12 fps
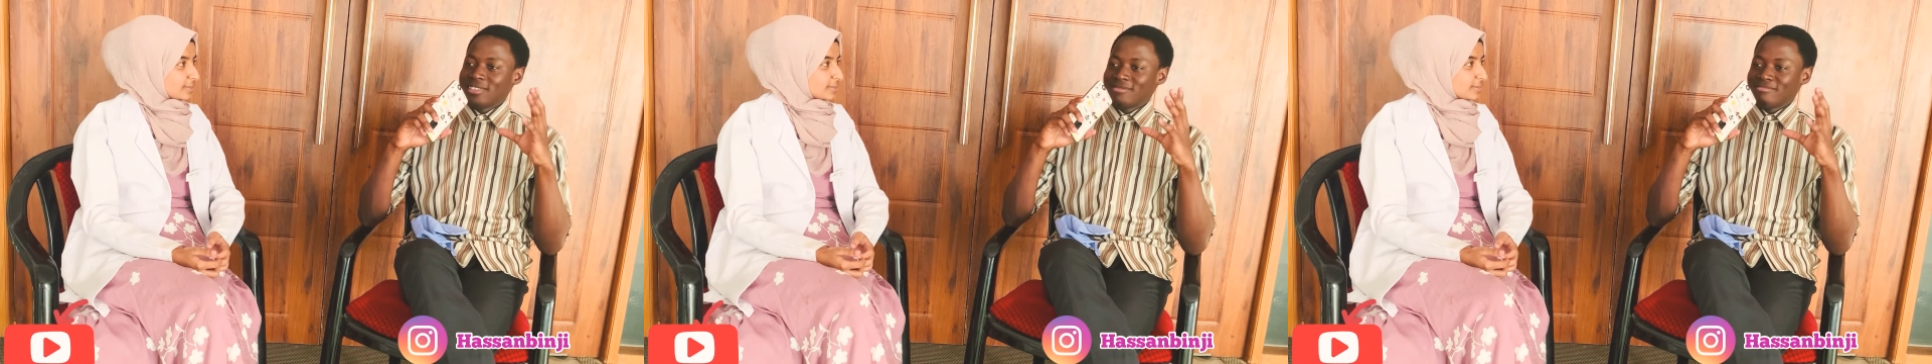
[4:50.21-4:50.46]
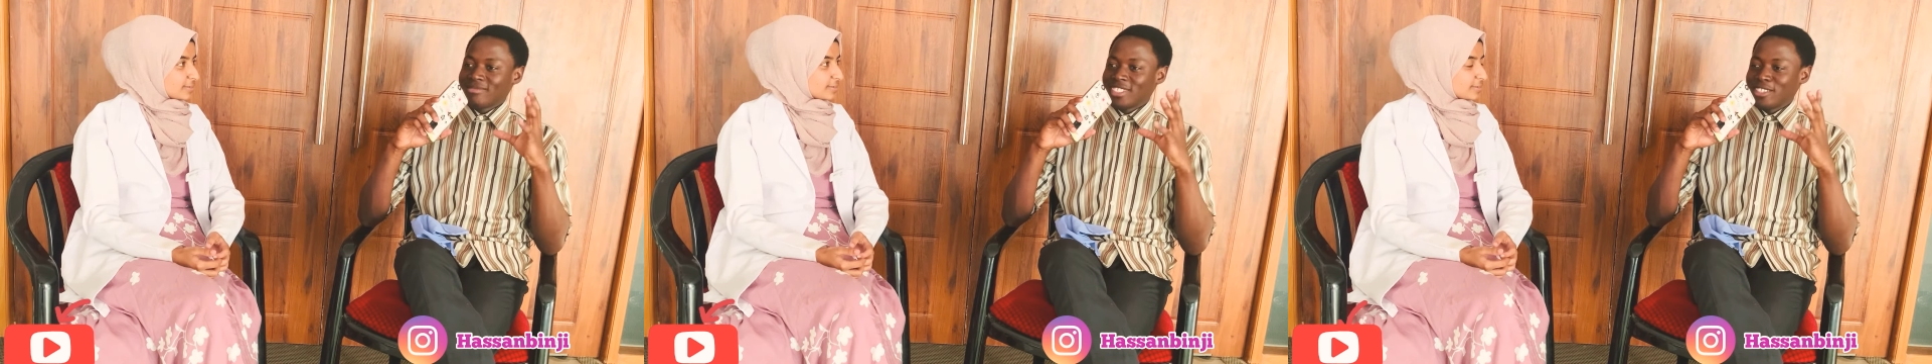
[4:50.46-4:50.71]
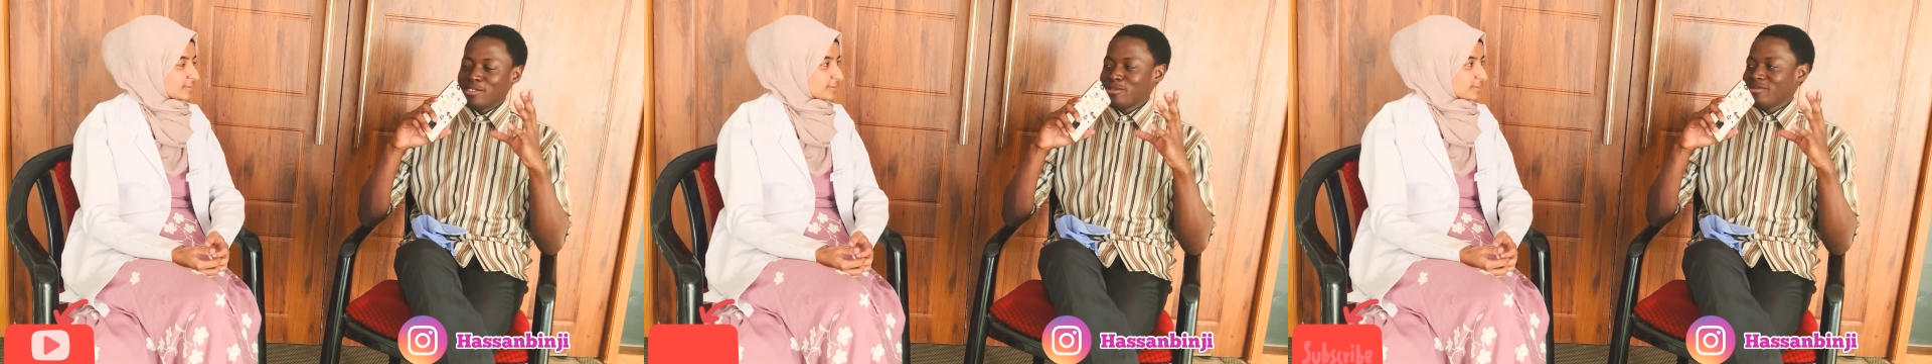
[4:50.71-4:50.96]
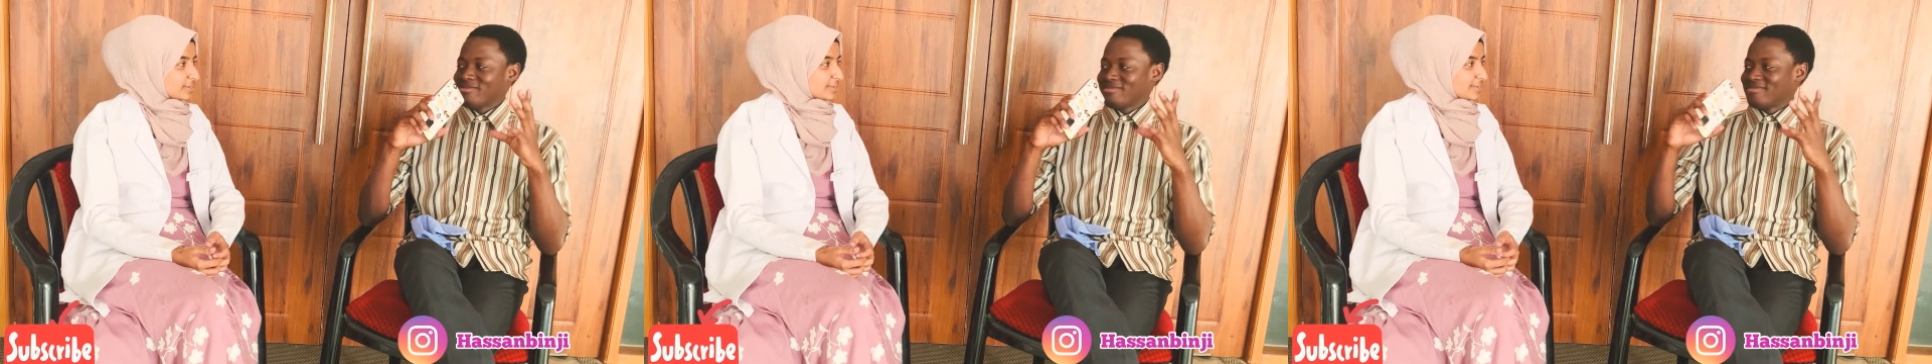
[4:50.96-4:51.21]

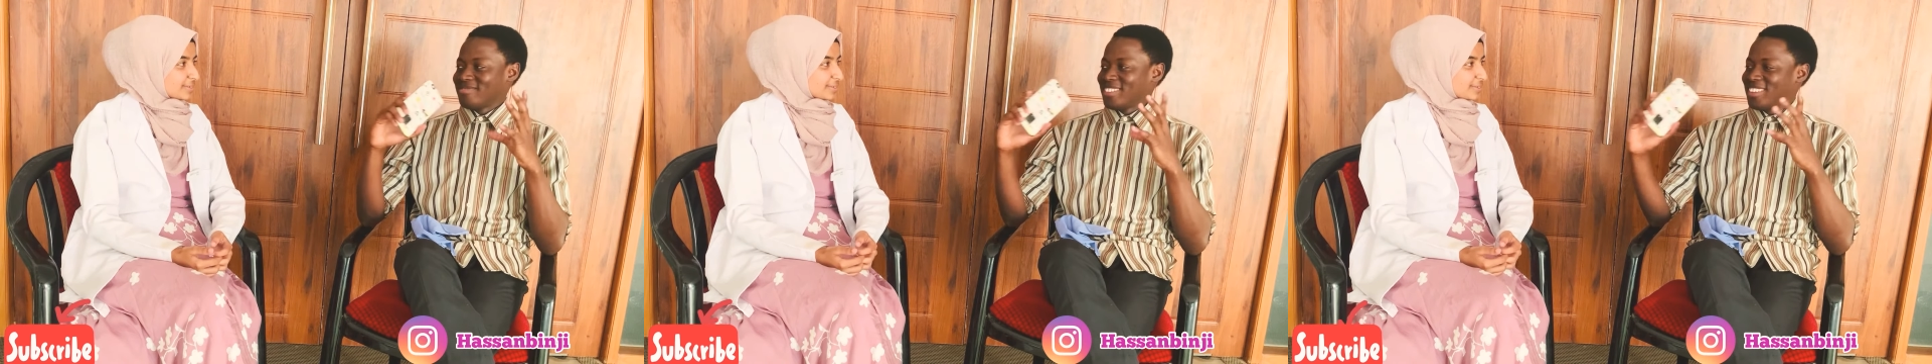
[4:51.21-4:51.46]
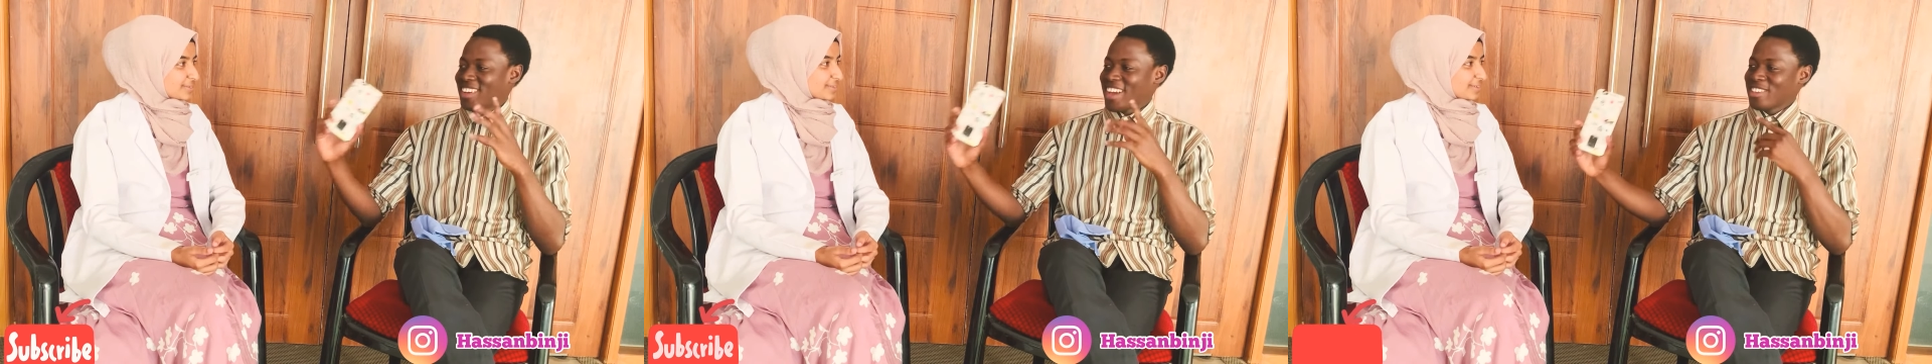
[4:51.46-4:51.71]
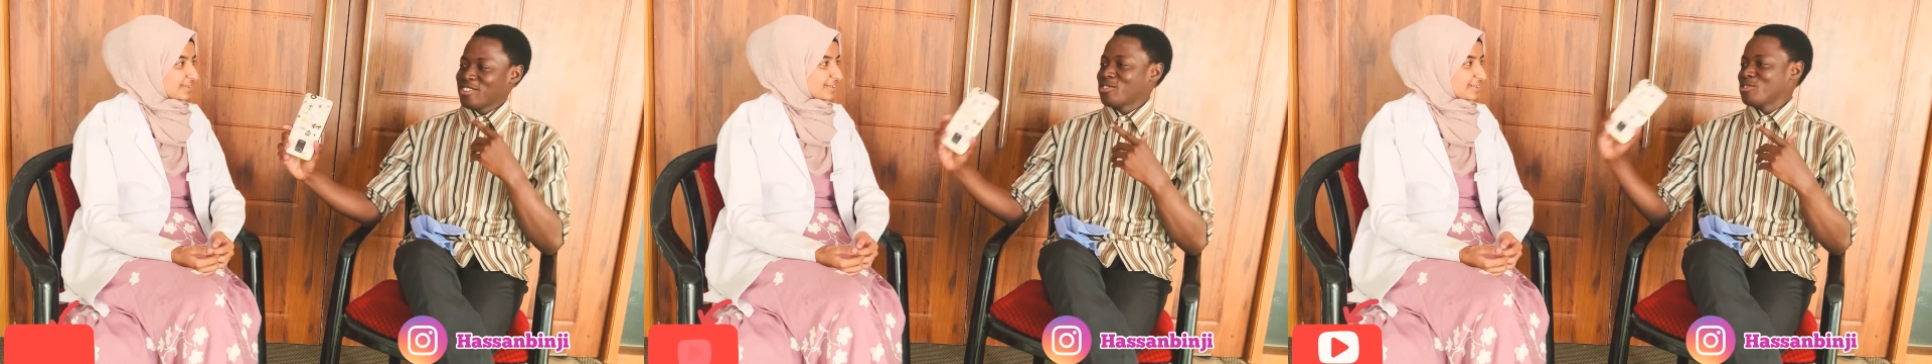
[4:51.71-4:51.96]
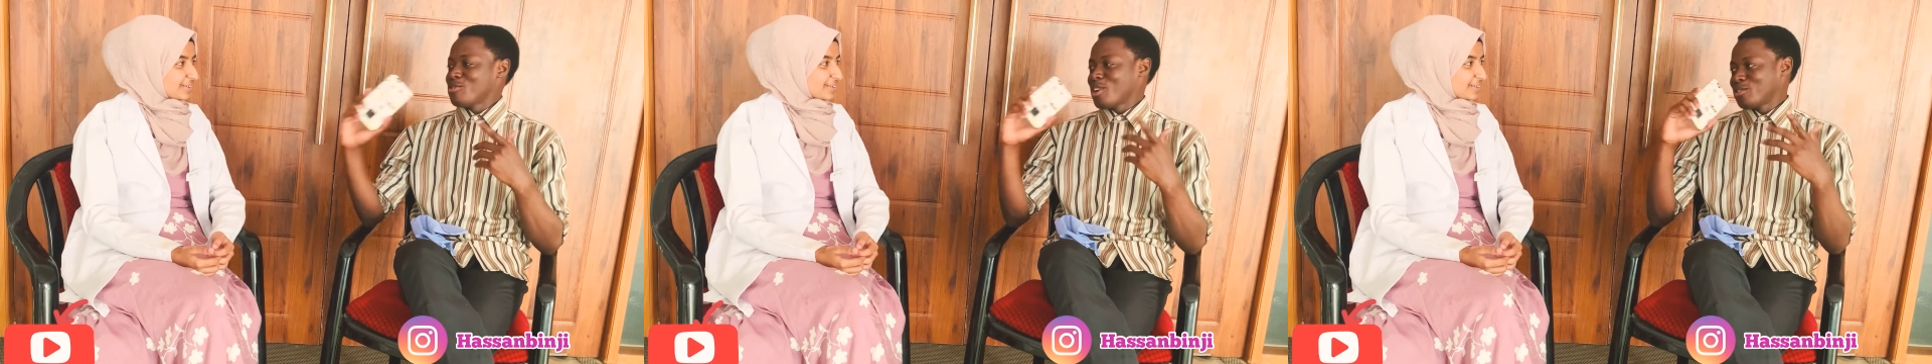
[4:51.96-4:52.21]
I just
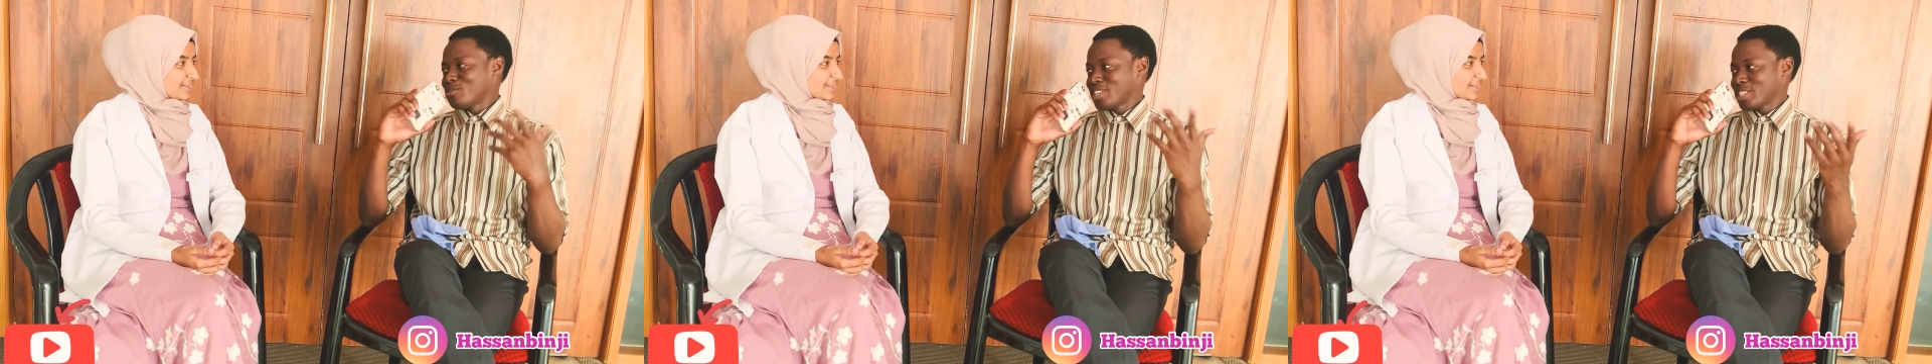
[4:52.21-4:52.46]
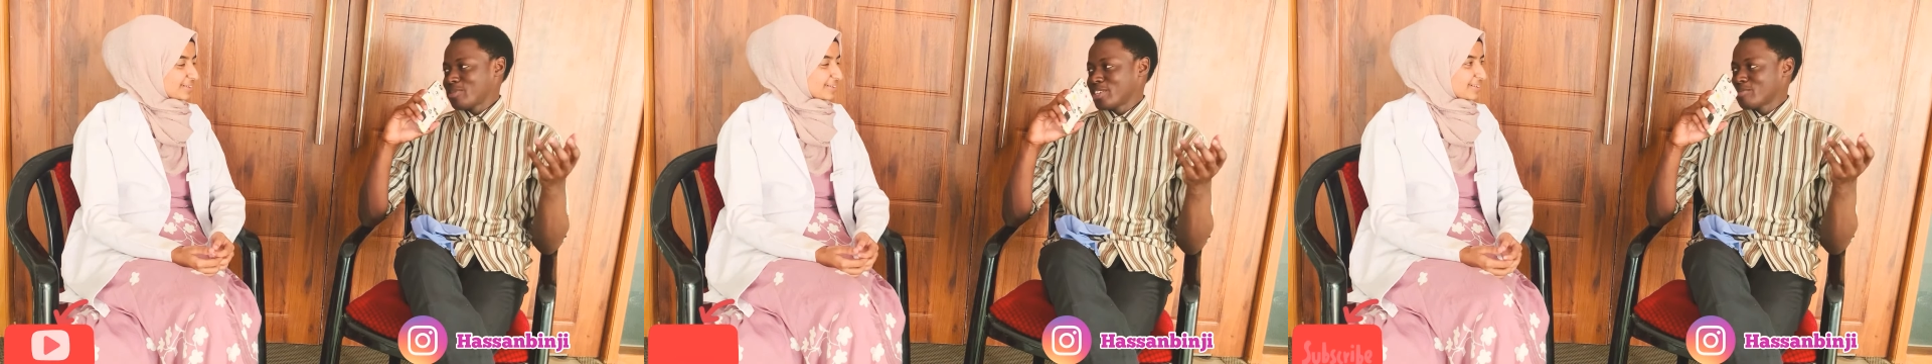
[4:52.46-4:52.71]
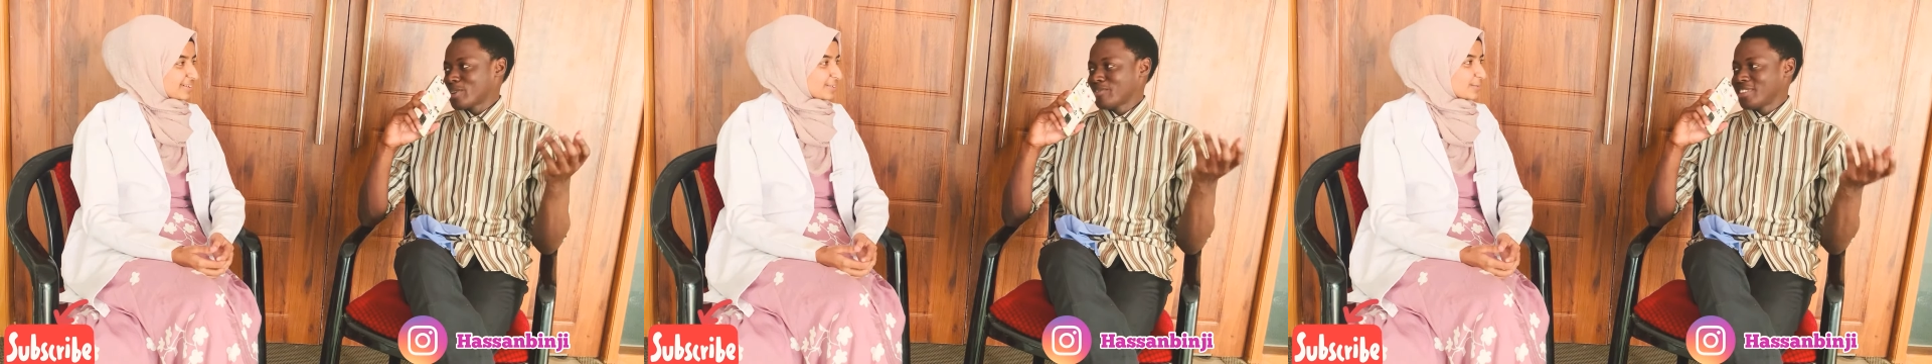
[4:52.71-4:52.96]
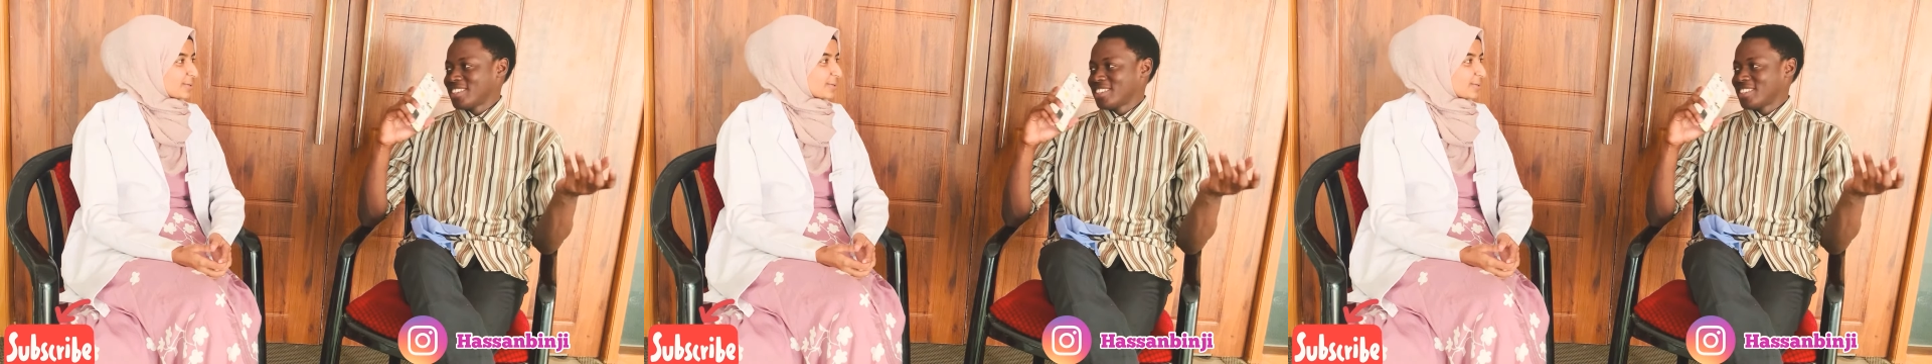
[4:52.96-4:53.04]
don't know how to express my feelings.